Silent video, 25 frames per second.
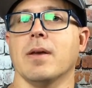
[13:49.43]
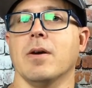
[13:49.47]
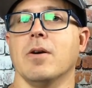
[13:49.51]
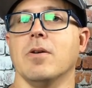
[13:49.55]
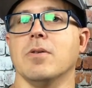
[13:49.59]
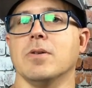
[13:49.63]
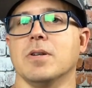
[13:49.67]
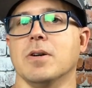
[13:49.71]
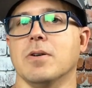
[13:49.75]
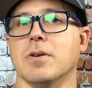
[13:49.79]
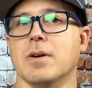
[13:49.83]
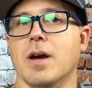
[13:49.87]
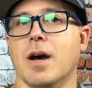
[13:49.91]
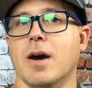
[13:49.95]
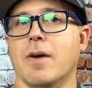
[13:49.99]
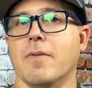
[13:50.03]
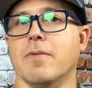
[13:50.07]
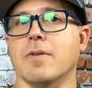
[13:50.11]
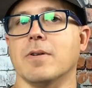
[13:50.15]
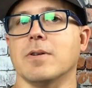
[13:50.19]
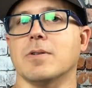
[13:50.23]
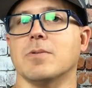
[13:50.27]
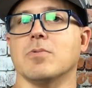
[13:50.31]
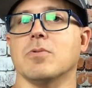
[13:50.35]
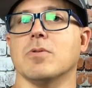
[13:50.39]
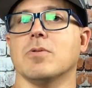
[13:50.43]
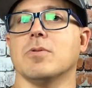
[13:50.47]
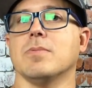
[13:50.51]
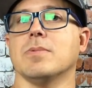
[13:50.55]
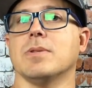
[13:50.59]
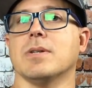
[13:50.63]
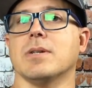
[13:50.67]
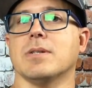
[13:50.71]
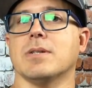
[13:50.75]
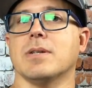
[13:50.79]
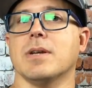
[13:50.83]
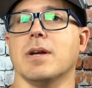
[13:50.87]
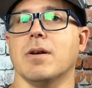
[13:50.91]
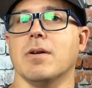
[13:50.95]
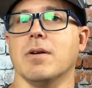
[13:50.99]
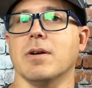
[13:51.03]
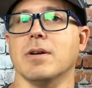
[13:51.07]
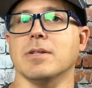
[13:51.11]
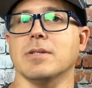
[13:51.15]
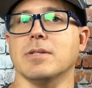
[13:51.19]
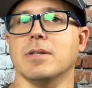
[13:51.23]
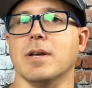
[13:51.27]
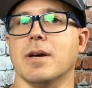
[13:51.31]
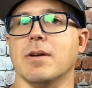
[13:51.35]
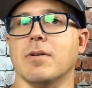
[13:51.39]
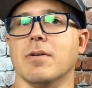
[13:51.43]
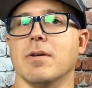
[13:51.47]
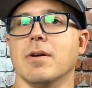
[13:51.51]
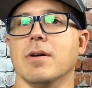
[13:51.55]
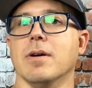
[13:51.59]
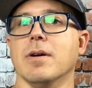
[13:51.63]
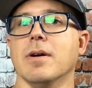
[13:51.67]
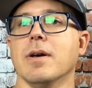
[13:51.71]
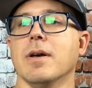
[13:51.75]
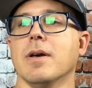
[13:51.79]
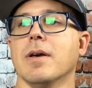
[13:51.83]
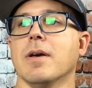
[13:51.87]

hotel conference rooms, etc., etc.